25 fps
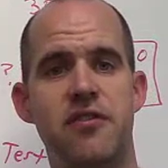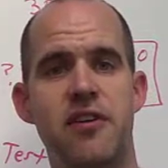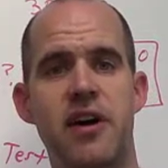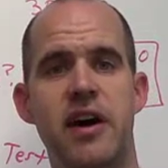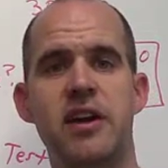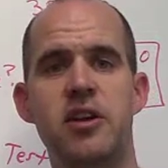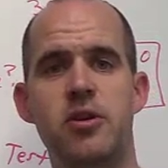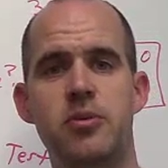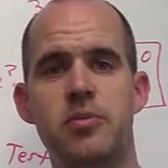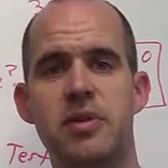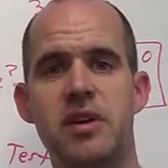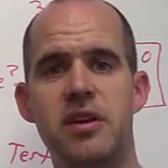
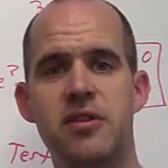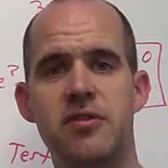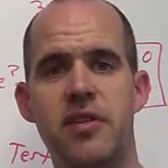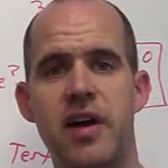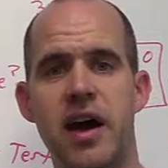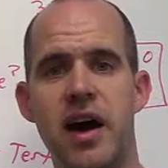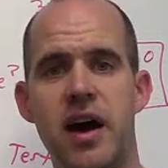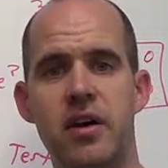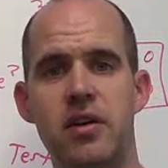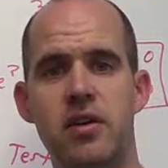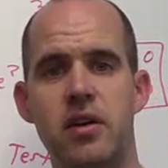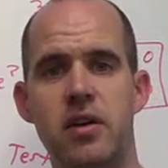final
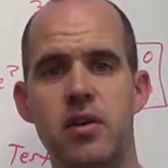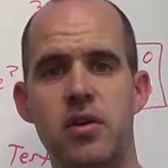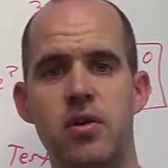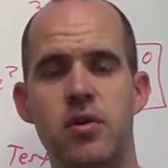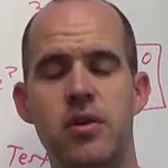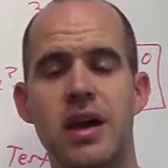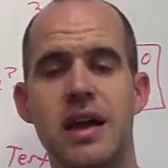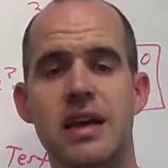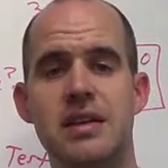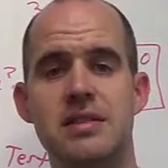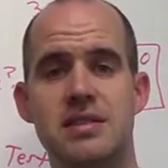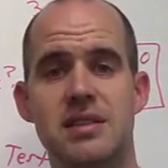
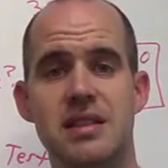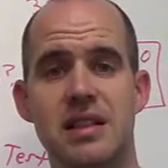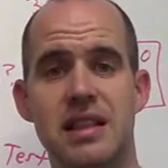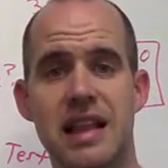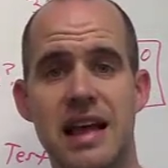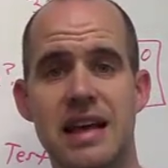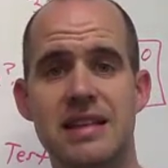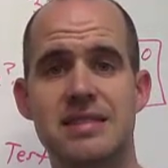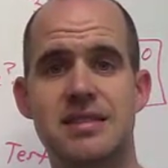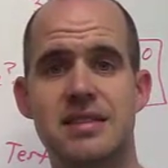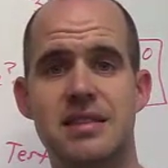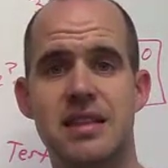p-value is
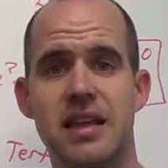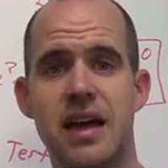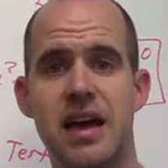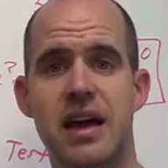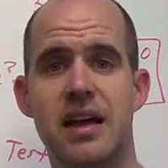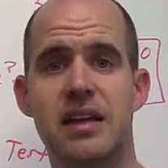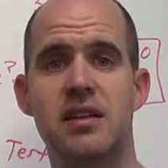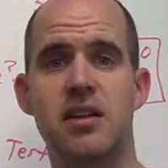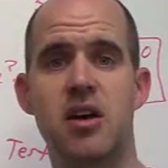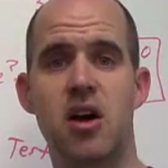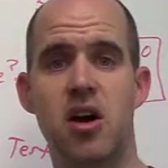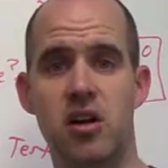less
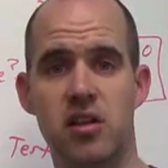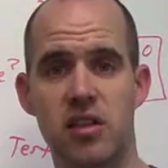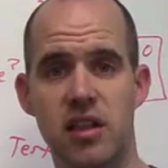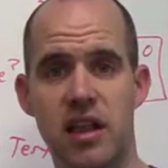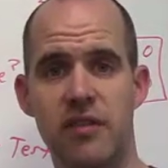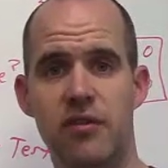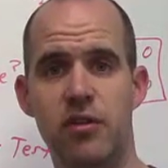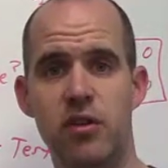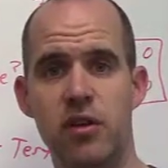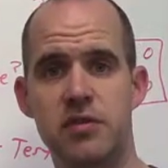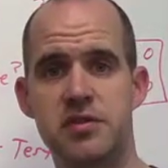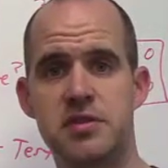than our
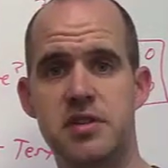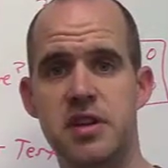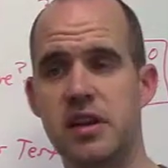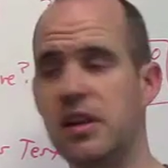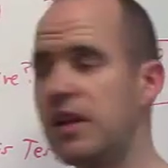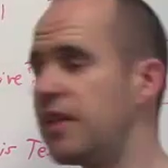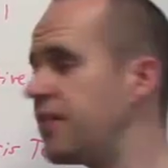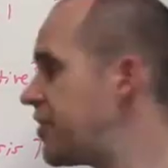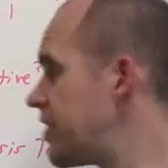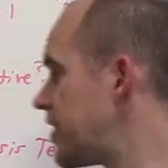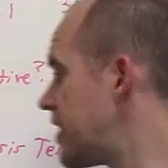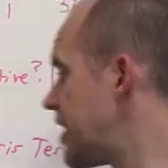level of
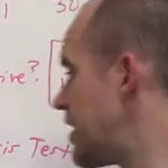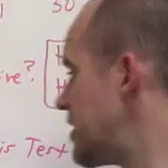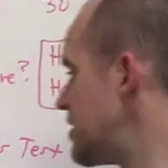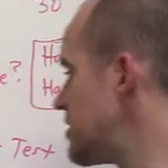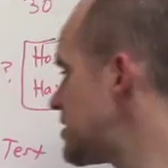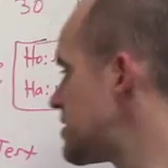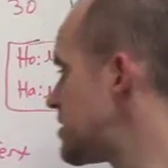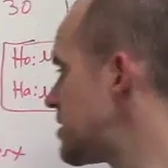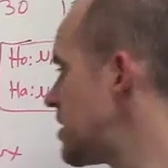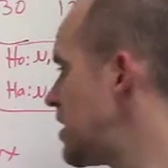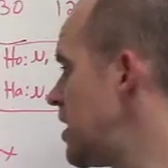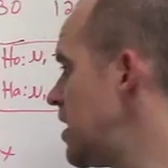
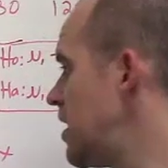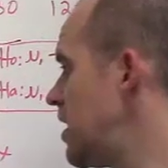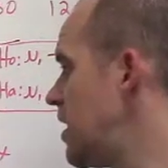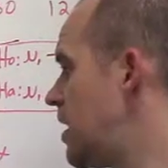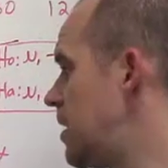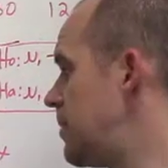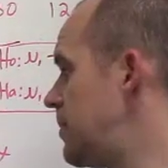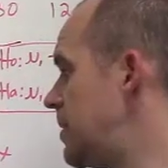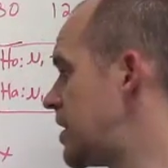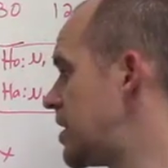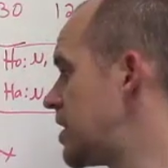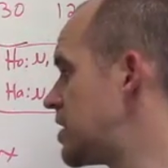significance,
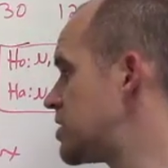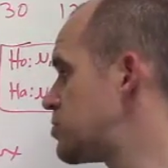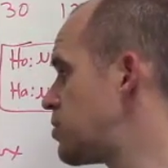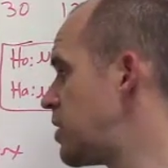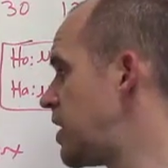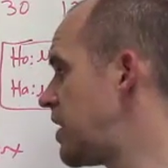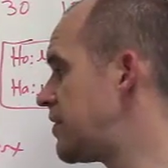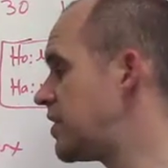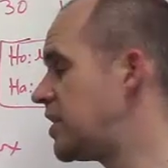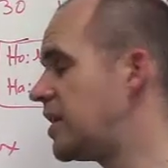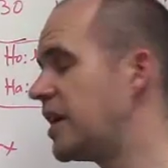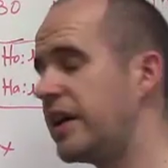and because
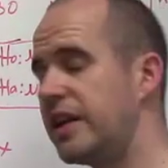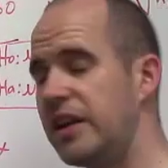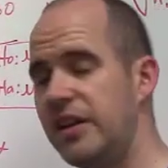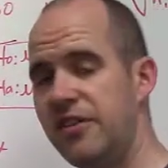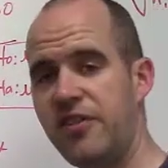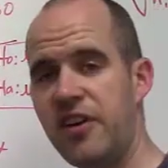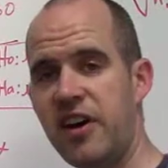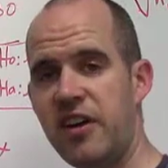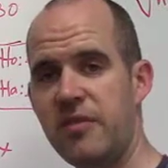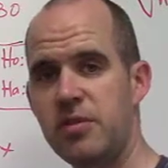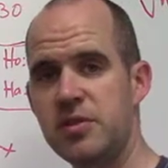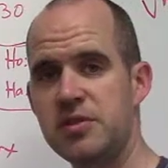we have a
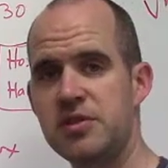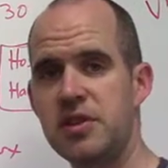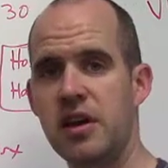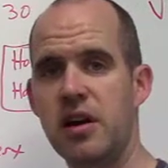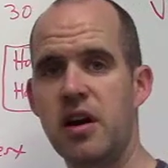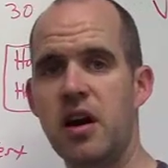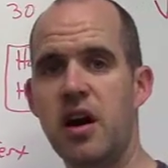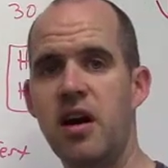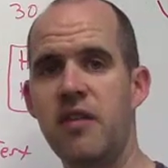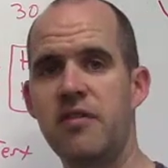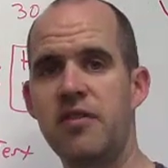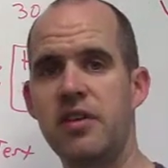
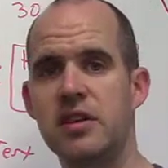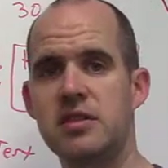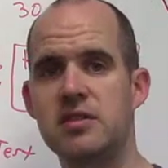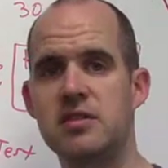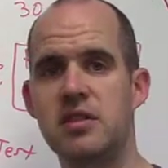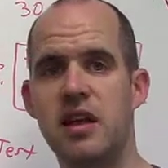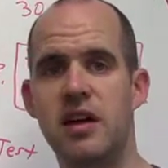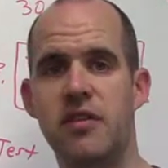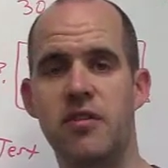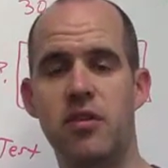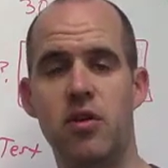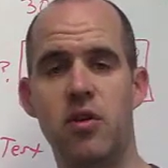95%
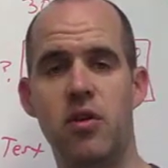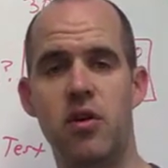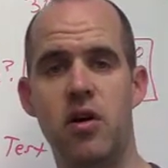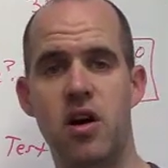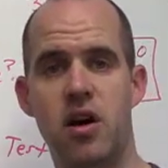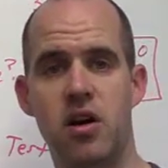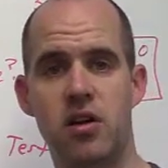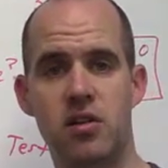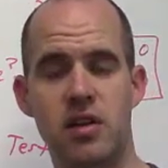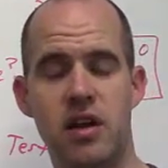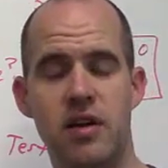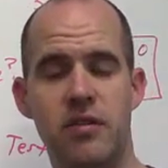confidence level,
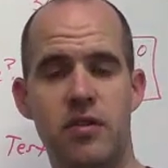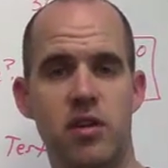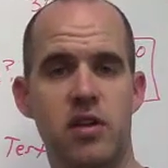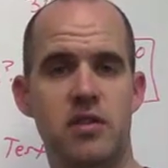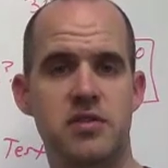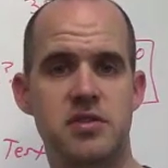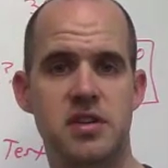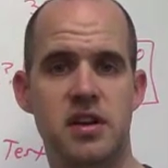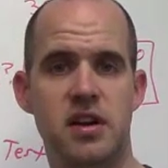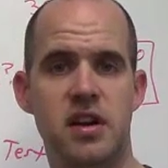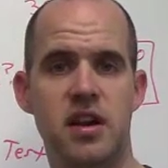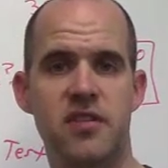our level
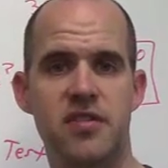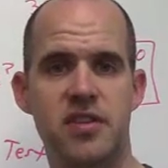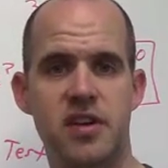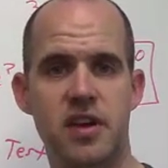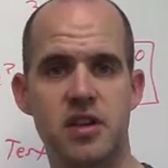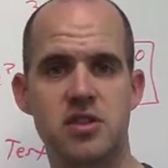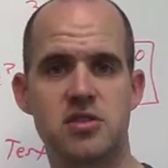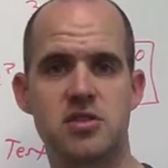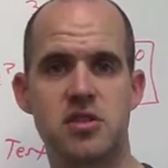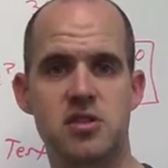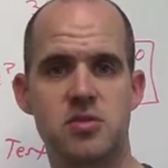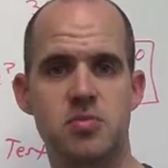of
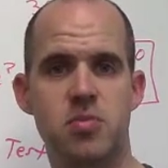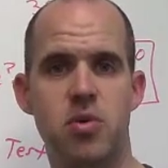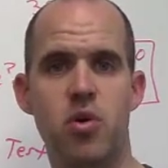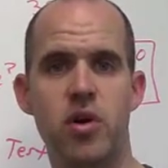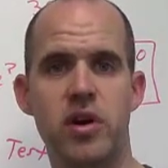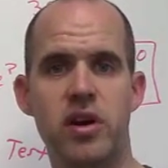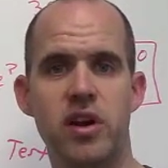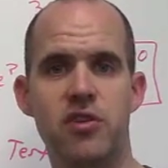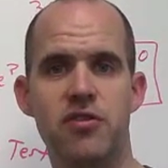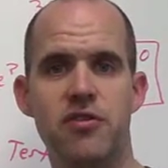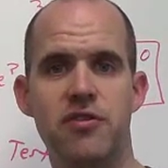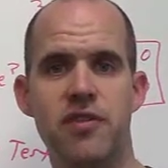significance is
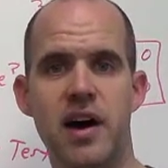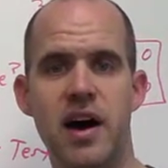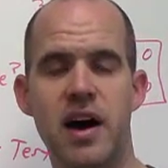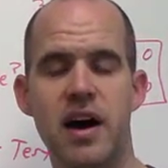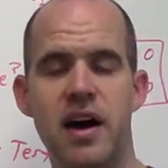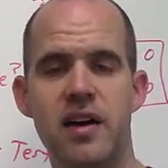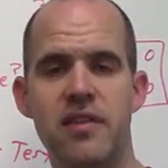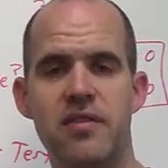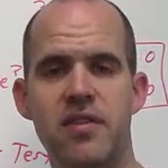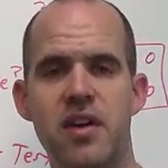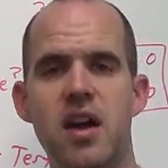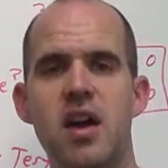
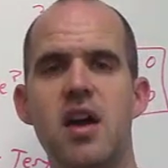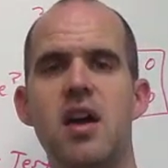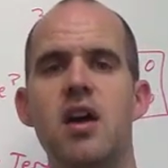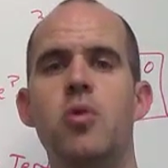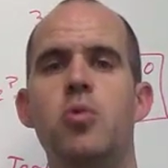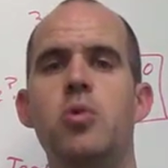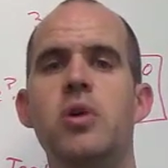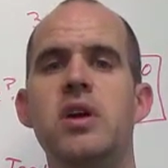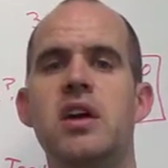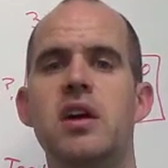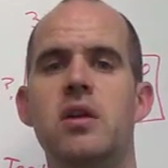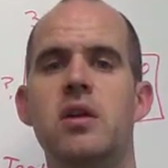0.05,
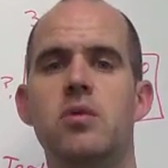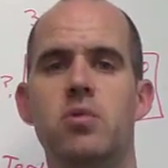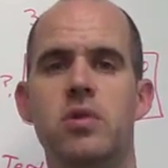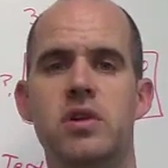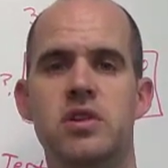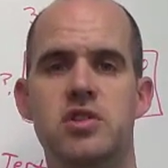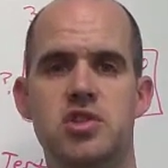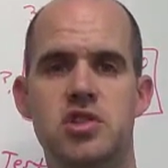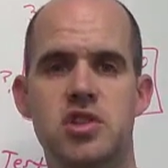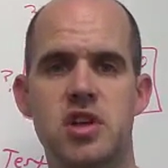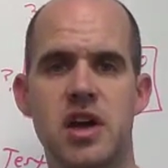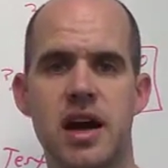we can
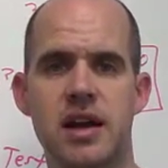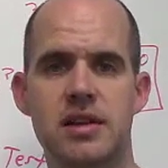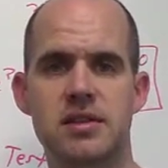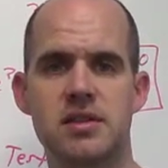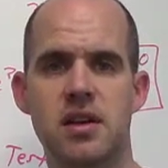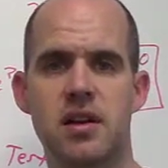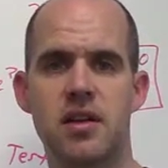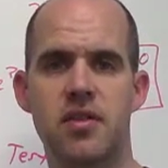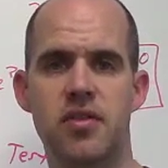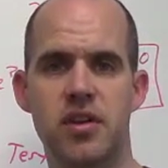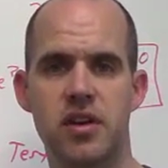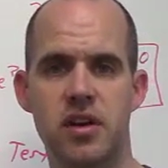
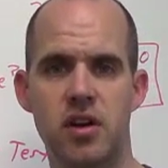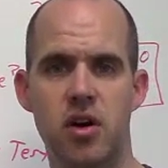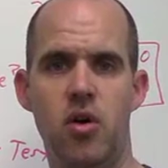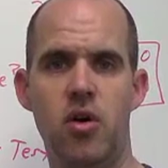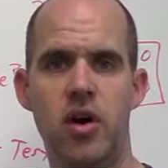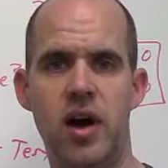reject the null